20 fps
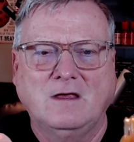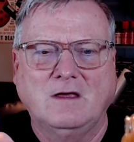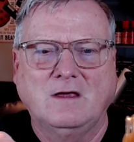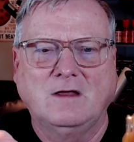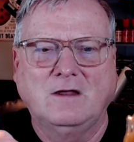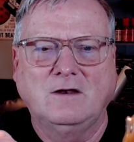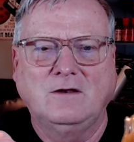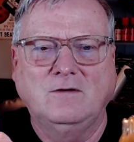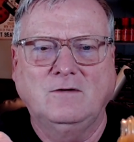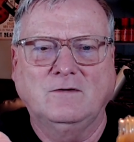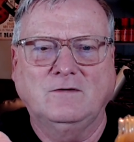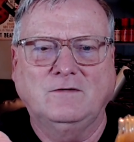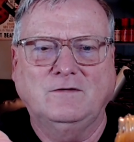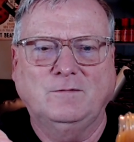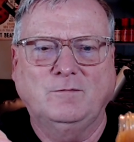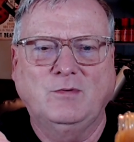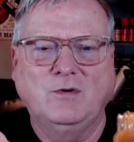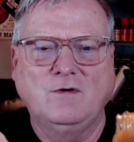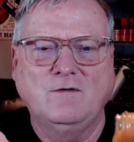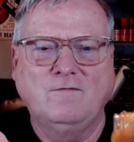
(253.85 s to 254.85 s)
And do a
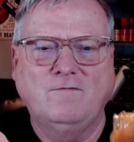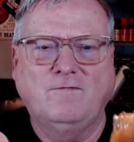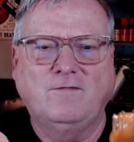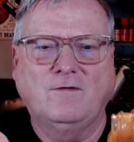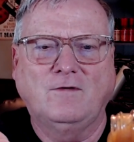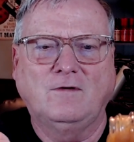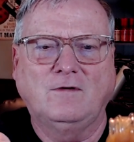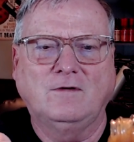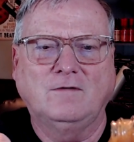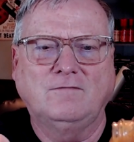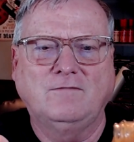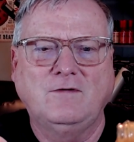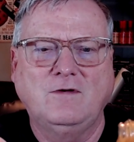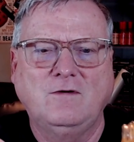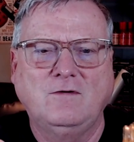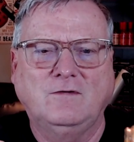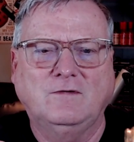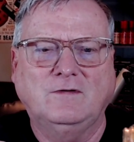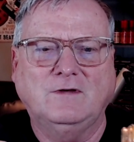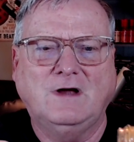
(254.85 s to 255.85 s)
spoonful of
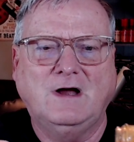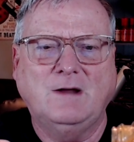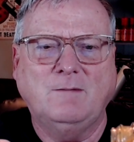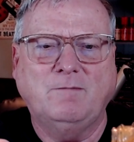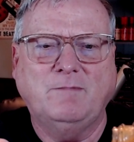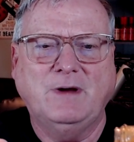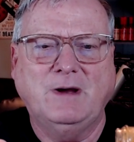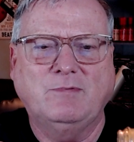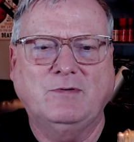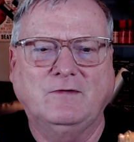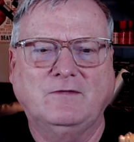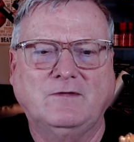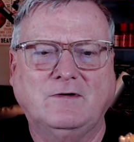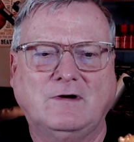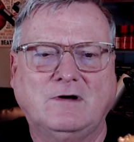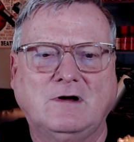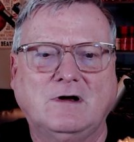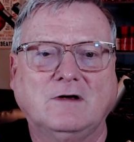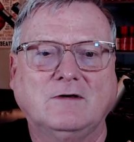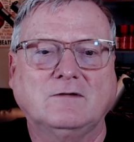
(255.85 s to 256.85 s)
Newk's hot pepper
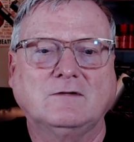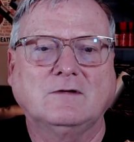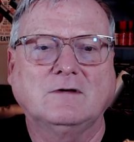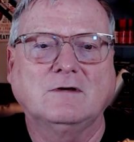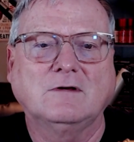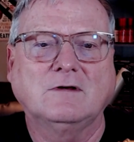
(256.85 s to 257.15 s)
sauce.